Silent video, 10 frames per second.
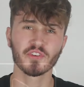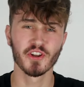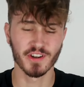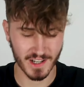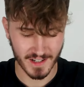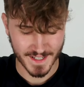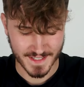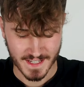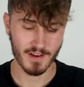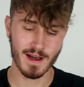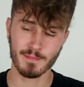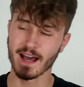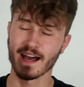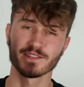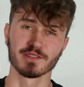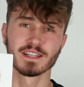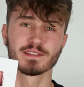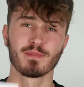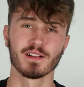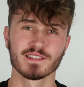What's going on guys? I've had my hands on
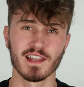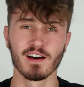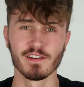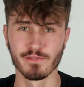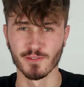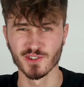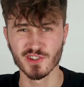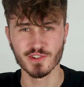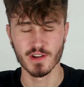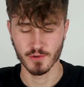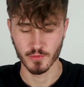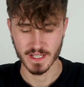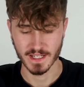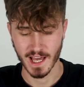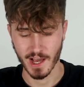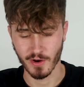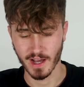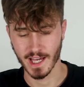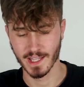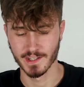these buds live for just over a week now
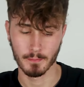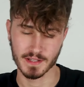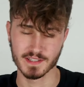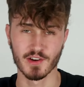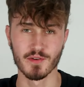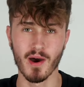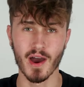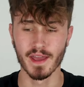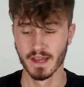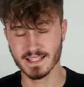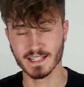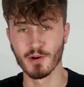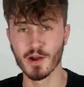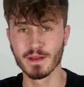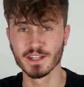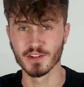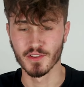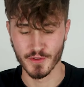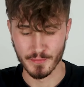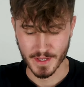and I'm about to tell you my basically my opinion
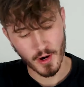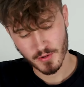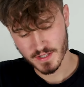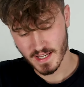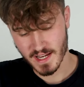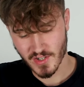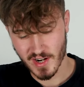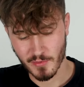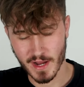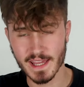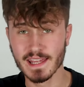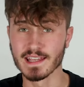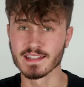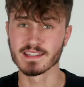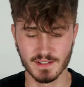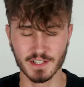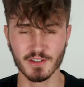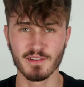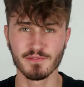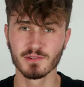on them. What I would say straight away is they do
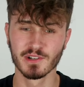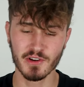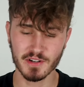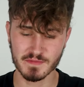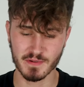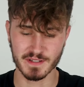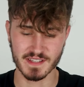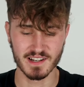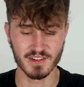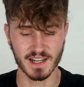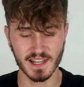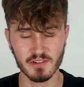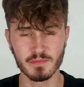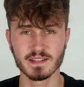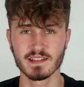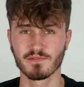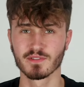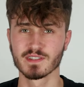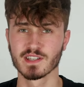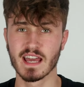get a few looks because they look a little bit
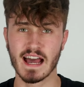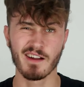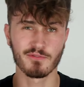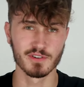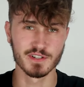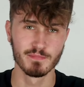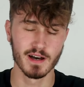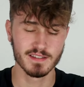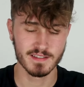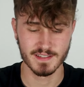different to your average buds.